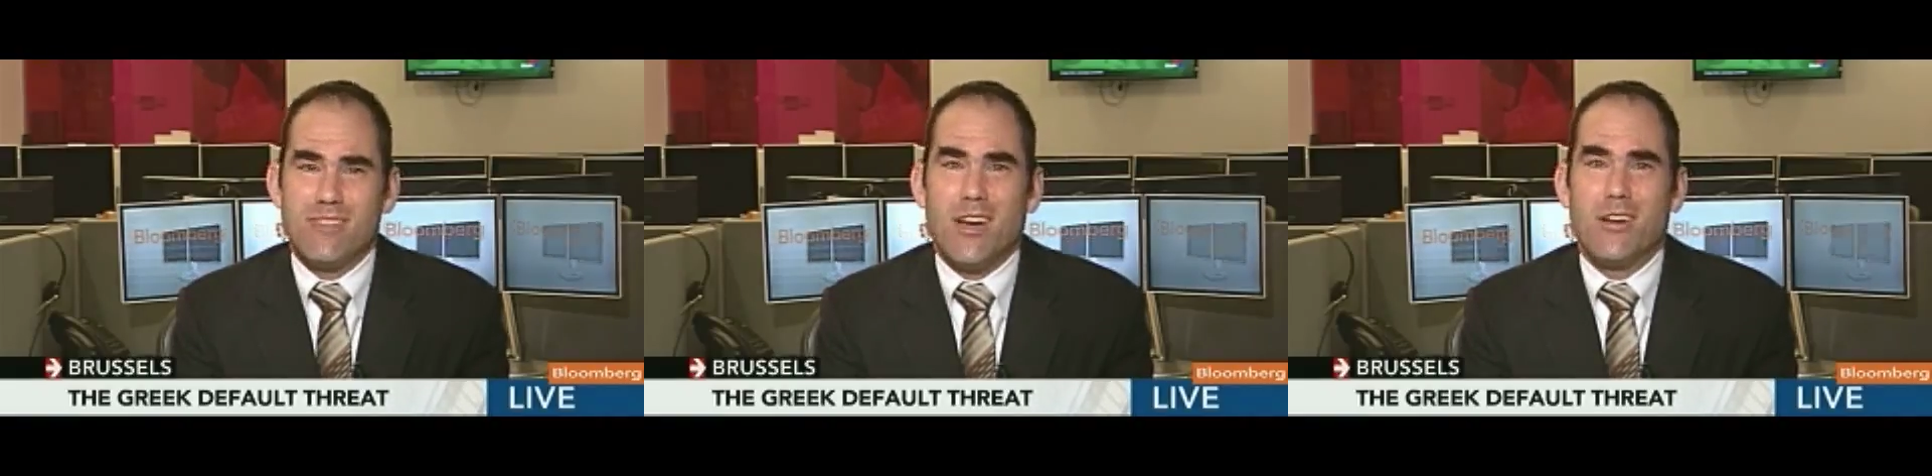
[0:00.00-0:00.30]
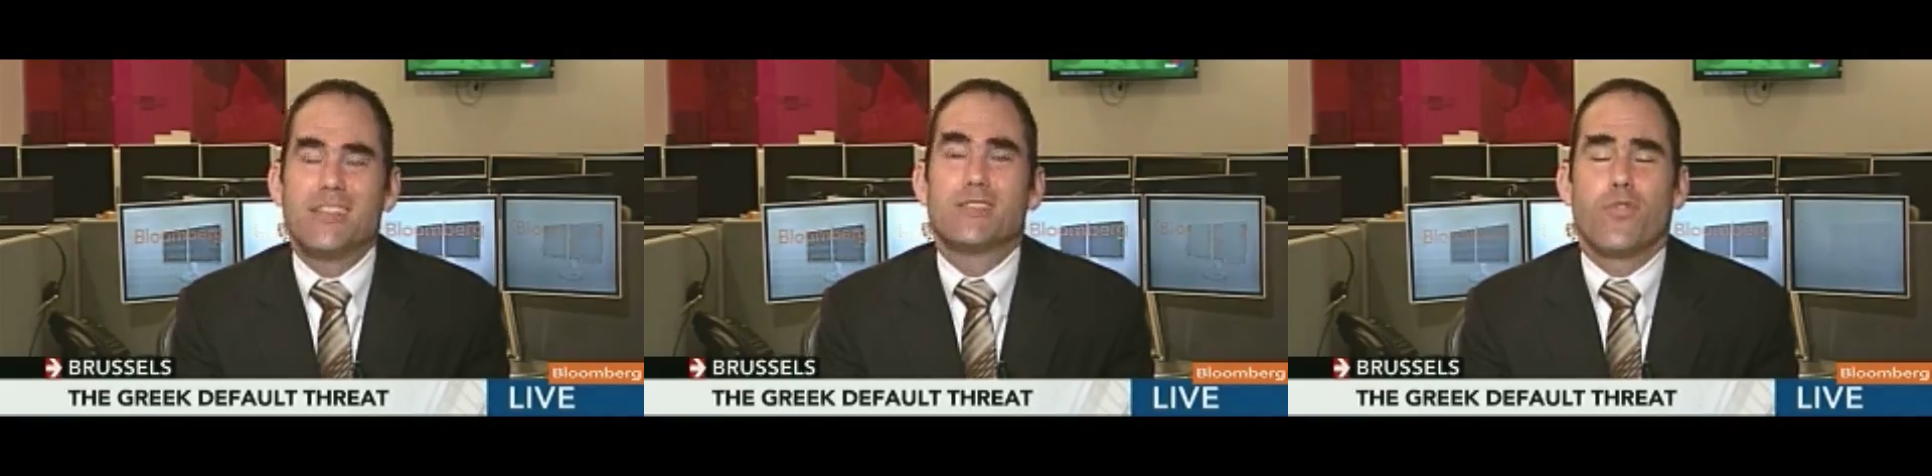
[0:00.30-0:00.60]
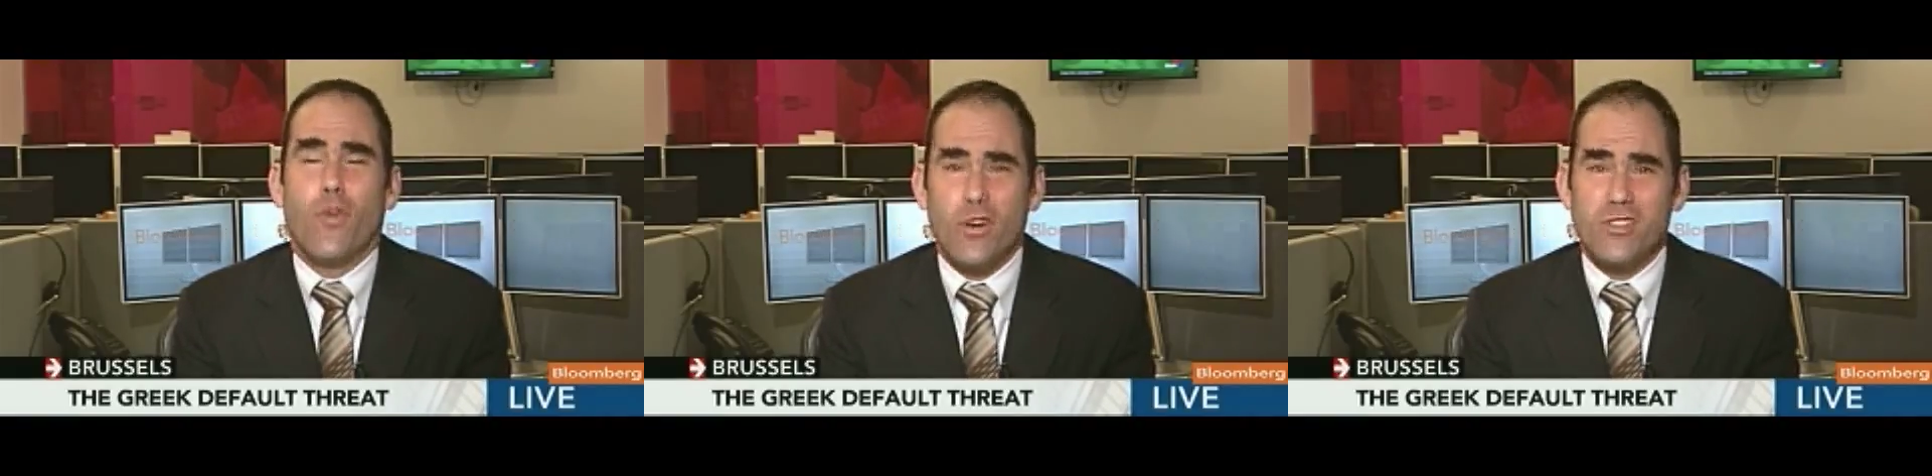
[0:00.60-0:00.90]
uh, is
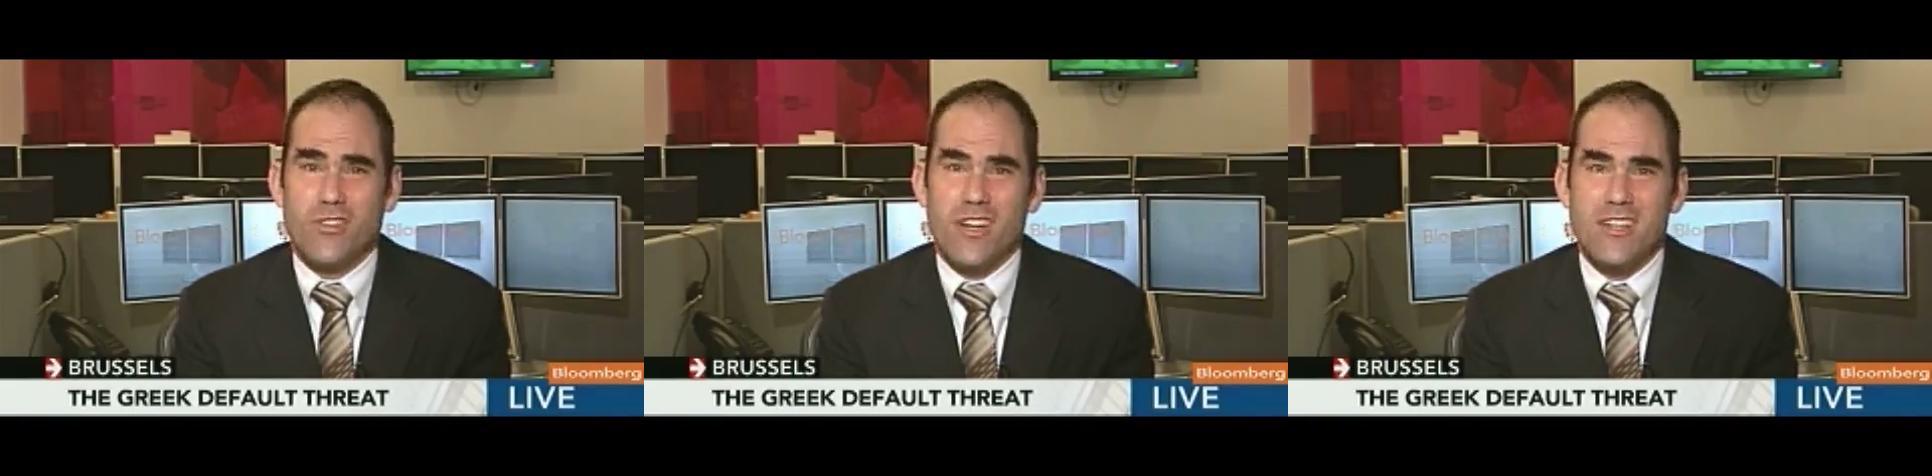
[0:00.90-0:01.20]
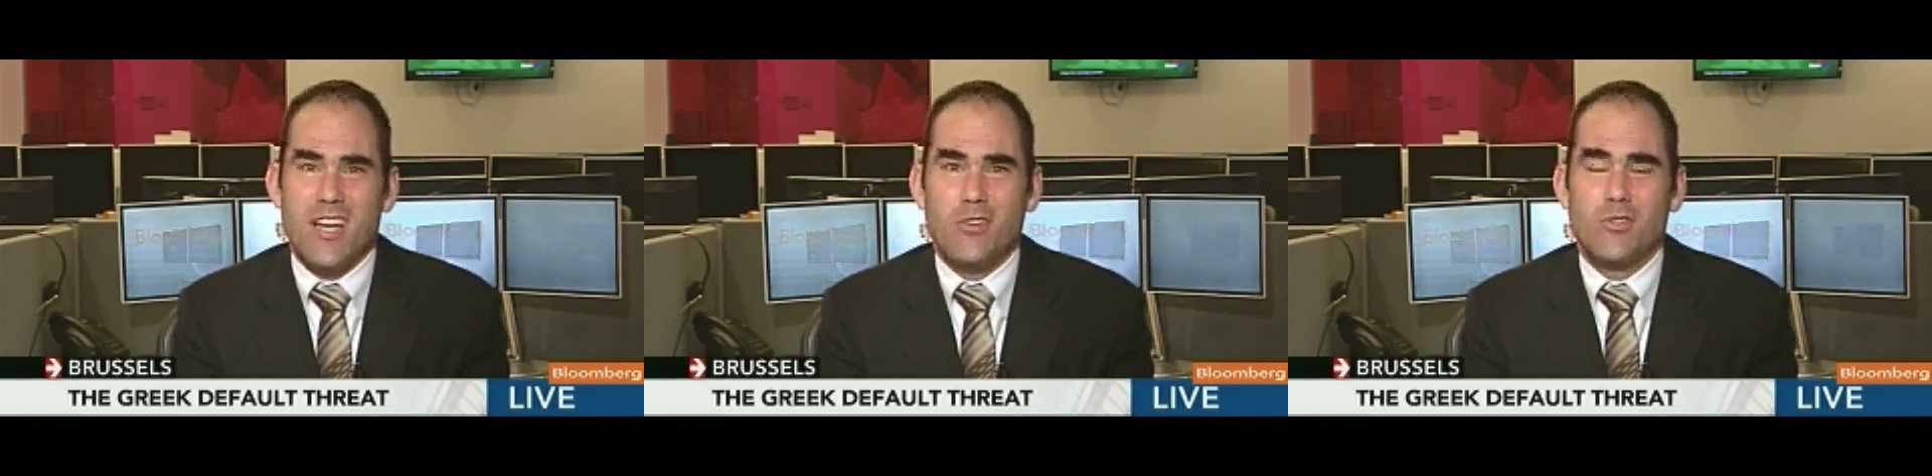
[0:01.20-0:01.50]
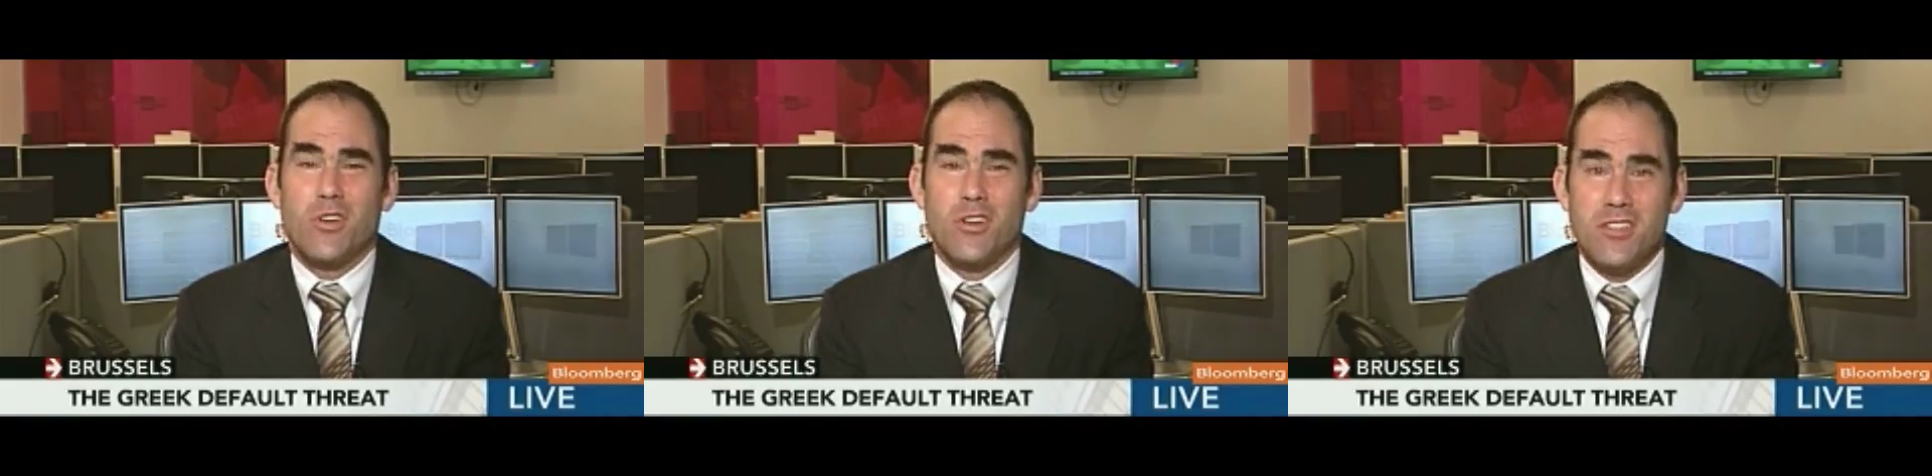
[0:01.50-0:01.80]
forced right now to
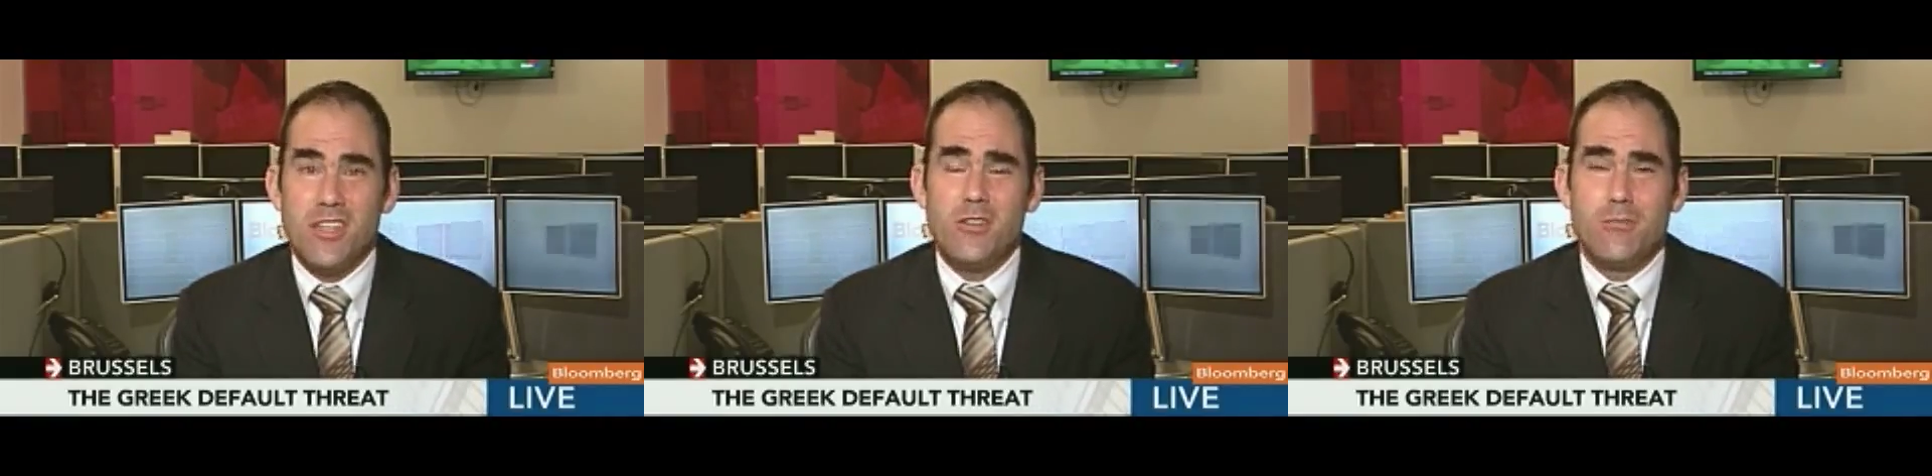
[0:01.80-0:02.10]
continue